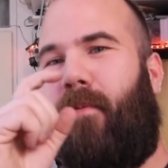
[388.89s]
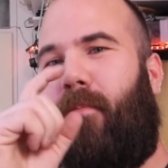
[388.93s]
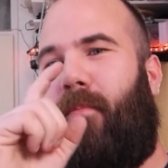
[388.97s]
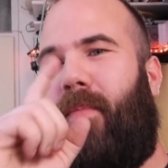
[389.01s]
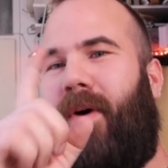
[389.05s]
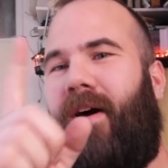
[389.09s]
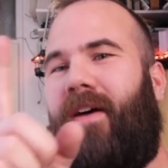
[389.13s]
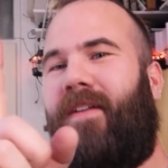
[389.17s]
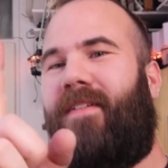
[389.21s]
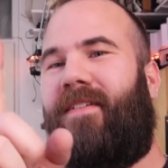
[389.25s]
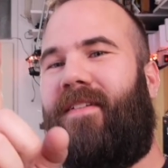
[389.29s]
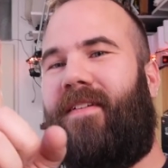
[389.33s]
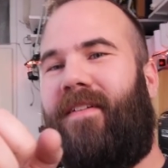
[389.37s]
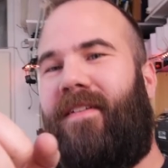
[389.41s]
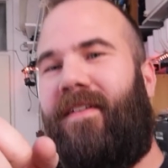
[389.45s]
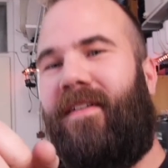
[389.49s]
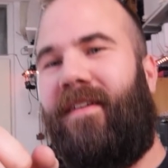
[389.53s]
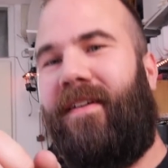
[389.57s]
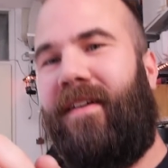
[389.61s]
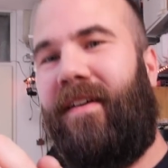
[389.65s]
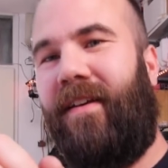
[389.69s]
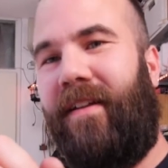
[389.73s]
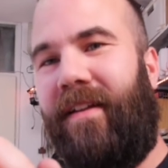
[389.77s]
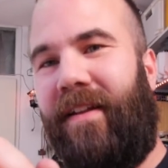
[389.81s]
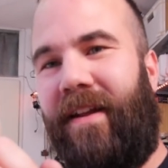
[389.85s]
But
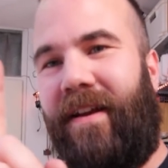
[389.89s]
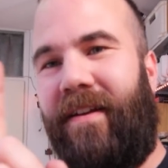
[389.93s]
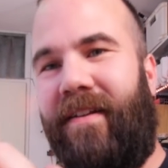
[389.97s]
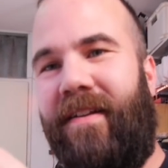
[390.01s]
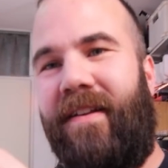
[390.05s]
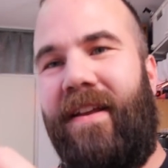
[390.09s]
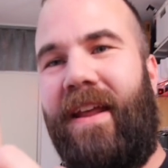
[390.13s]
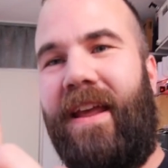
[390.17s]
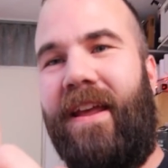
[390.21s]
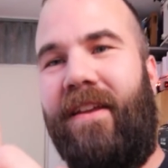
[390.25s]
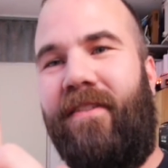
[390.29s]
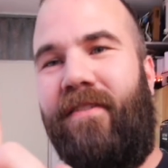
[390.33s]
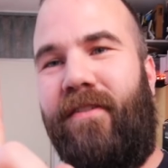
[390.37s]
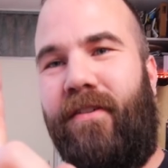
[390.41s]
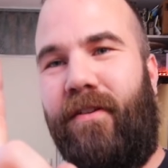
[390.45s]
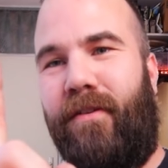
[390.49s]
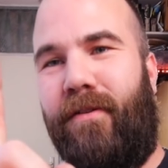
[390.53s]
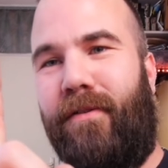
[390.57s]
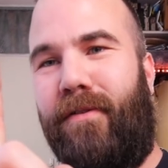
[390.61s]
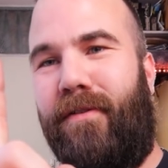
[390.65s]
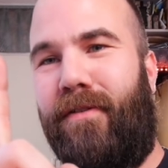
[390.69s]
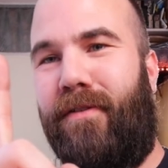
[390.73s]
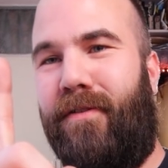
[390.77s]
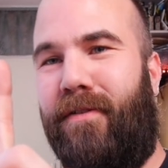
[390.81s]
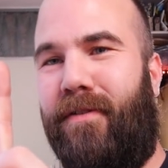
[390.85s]
there's an
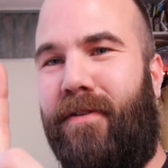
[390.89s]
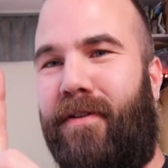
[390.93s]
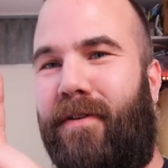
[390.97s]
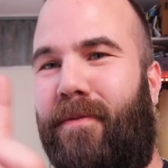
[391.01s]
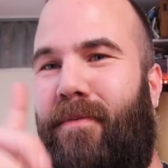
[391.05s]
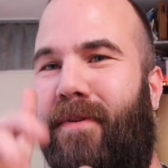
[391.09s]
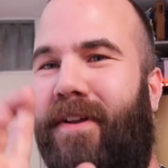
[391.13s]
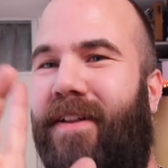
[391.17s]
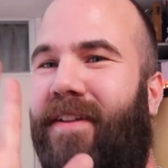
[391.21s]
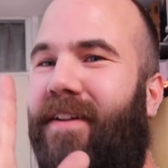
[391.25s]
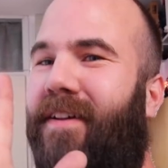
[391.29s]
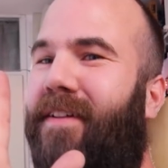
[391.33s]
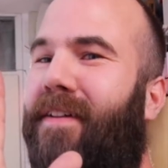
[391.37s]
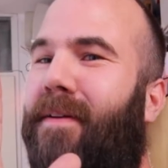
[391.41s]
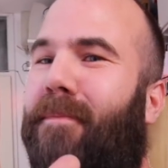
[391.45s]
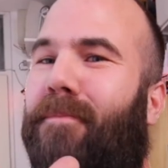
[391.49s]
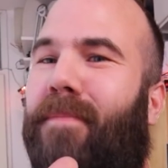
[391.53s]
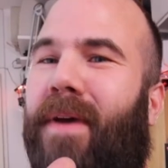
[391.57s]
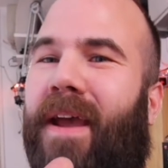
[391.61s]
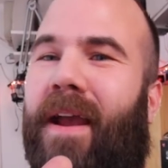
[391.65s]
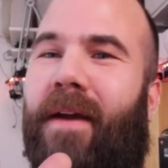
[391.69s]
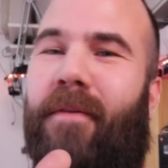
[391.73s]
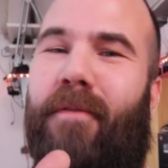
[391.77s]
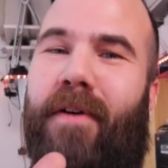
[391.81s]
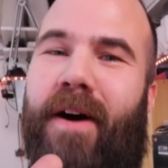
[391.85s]
issue, but not a
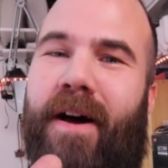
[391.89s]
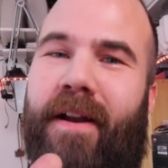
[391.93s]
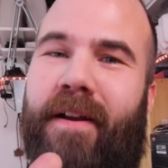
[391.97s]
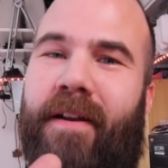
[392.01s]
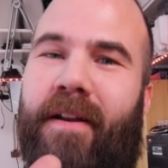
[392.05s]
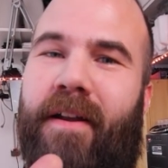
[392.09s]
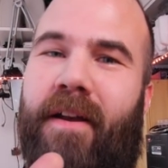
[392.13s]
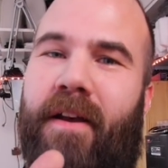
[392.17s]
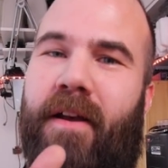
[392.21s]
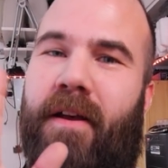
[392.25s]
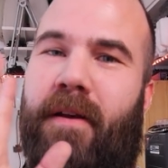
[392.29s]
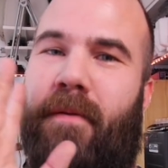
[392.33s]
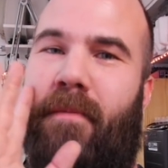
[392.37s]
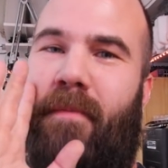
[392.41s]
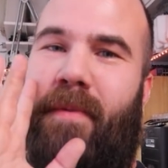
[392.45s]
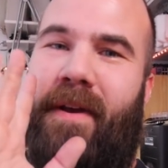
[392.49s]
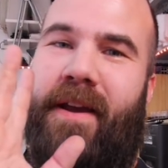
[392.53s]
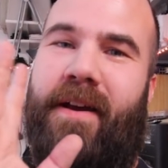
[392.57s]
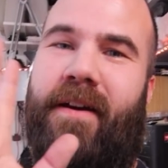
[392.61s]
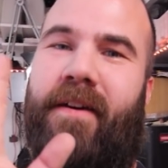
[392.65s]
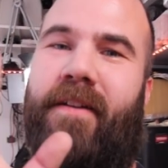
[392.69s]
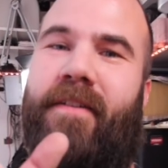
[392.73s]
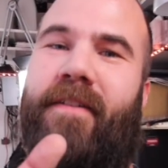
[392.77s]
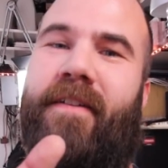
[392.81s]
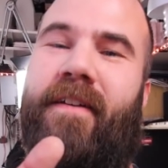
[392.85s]
big one,
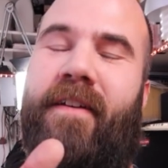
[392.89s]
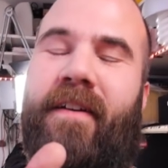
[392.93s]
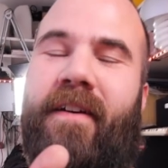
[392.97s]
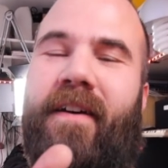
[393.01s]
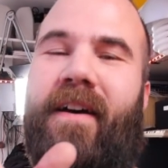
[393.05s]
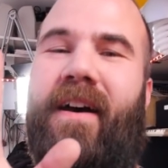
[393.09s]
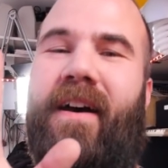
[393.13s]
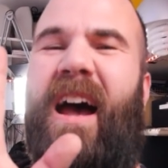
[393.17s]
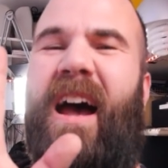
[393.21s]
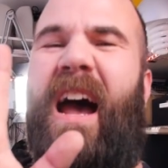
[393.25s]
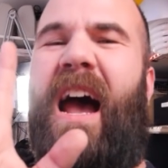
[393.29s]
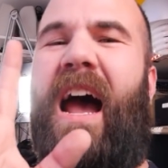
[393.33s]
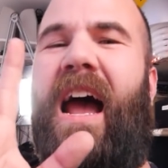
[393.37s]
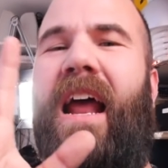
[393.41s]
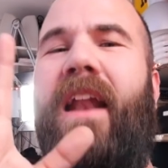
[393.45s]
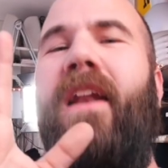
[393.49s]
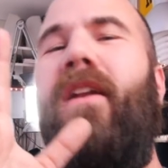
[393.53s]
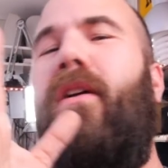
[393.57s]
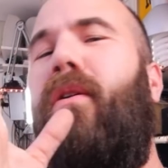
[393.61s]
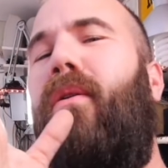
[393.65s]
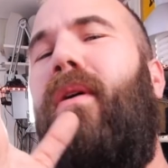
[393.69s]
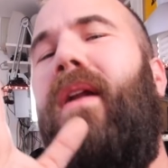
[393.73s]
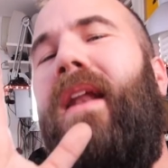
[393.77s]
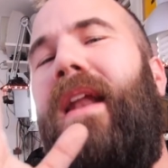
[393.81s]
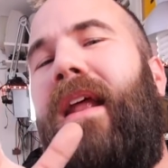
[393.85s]
because I
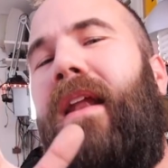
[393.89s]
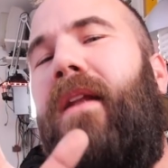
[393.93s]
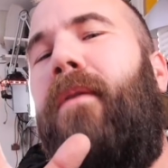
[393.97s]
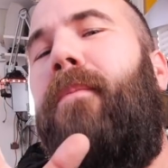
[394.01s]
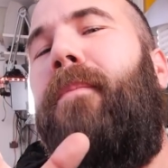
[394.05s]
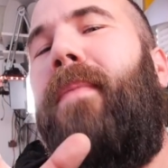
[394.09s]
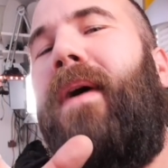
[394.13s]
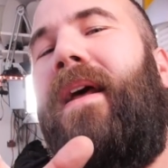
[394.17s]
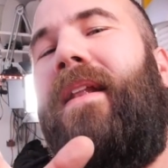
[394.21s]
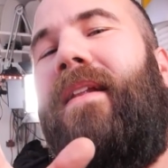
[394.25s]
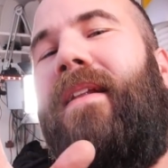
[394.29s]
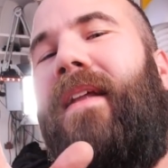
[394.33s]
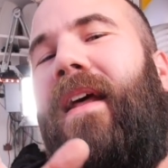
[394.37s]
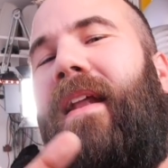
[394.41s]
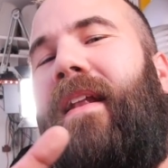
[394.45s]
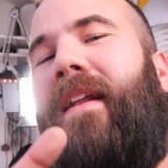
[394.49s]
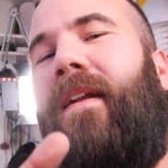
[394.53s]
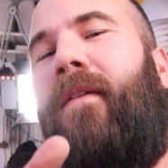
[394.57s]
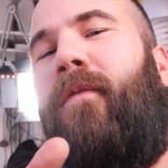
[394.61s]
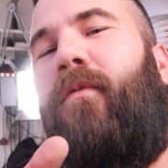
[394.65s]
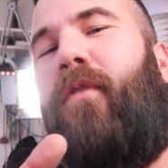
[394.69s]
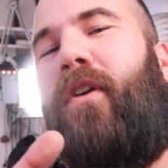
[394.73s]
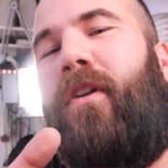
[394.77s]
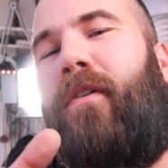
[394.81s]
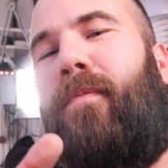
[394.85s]
knew a little bit that
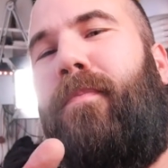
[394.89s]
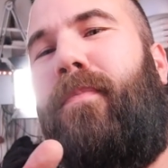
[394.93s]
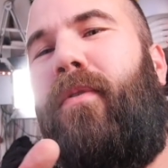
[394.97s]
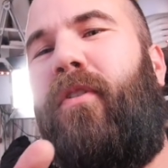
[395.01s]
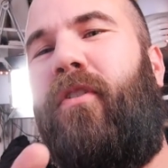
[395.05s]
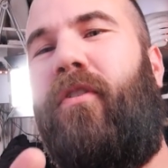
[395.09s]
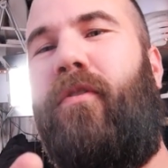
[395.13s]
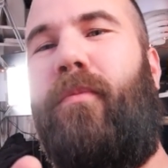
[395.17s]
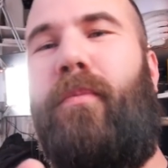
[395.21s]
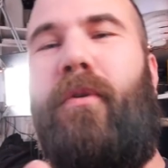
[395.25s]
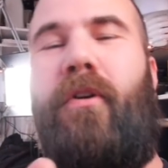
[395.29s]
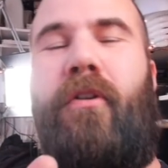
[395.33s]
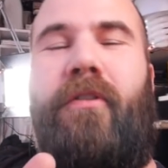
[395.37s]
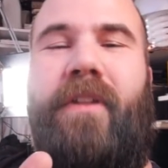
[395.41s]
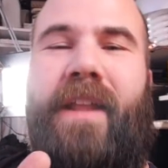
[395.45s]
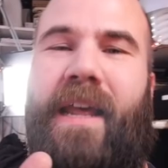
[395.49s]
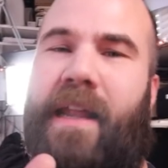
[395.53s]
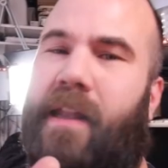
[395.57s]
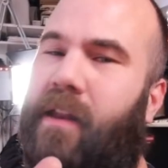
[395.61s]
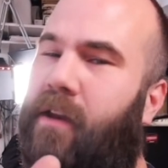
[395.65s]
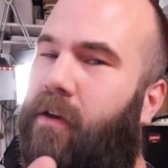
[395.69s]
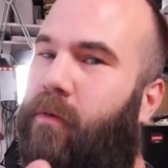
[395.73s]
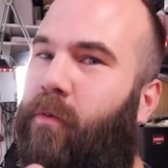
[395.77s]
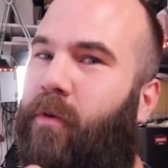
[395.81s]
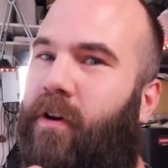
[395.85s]
it was possible
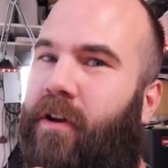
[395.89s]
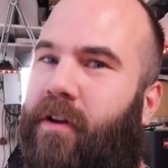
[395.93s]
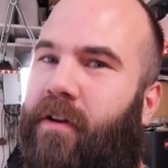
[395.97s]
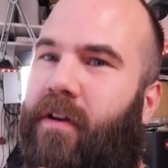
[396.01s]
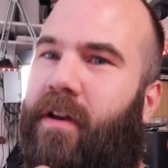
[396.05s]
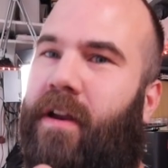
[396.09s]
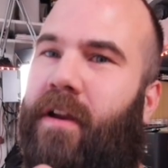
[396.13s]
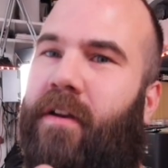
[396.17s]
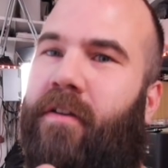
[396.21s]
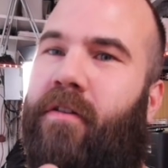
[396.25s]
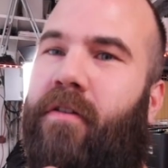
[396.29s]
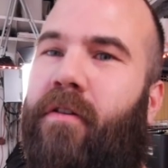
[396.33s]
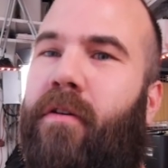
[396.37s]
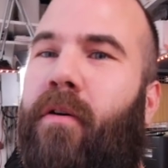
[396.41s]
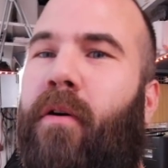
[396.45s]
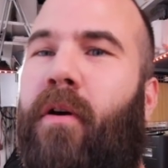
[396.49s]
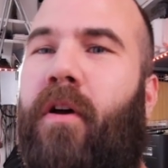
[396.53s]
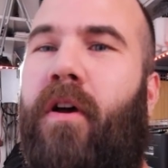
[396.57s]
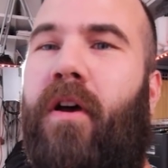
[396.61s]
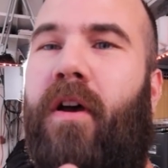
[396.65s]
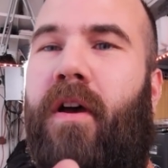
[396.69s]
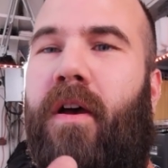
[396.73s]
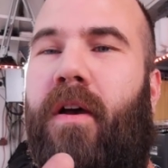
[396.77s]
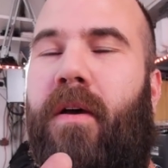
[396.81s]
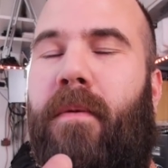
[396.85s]
that it was an issue,
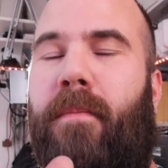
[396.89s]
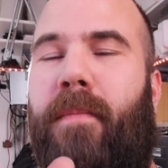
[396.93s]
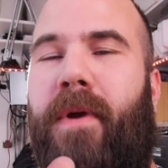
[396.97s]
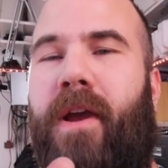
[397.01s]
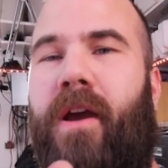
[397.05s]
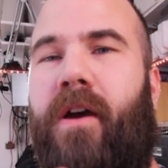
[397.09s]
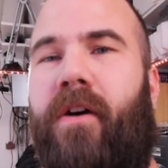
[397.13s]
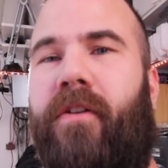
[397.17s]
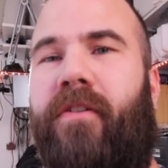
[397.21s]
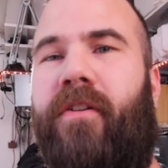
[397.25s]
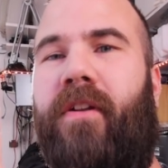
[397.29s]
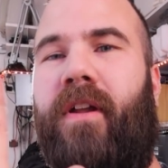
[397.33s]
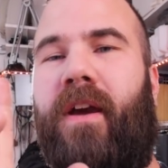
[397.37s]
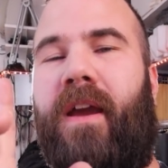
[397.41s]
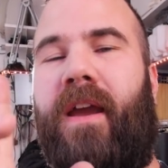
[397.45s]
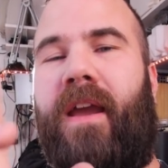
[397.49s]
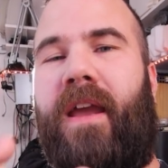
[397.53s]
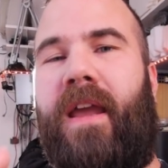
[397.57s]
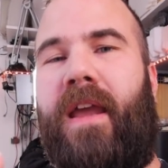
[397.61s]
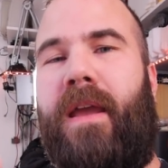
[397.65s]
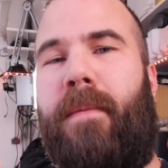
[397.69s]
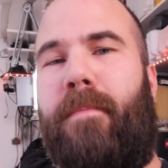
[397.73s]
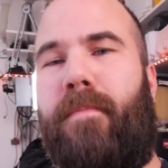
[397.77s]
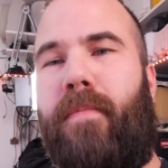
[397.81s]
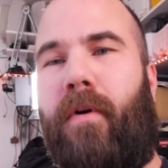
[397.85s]
because the
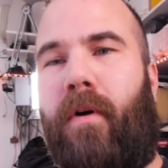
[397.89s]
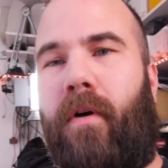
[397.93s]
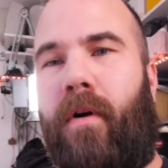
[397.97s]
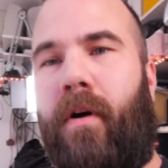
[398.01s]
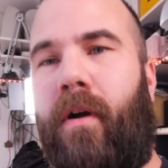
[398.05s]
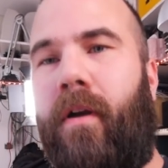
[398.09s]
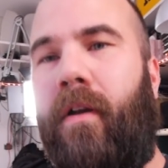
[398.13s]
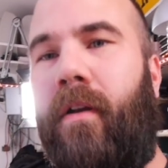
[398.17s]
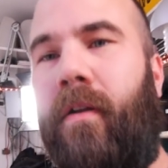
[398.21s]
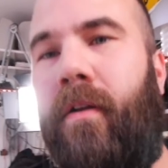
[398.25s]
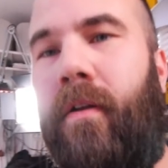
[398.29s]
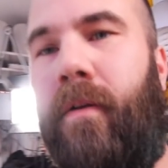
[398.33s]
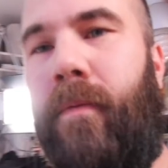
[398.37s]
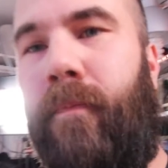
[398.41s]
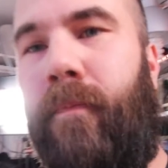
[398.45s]
keyboard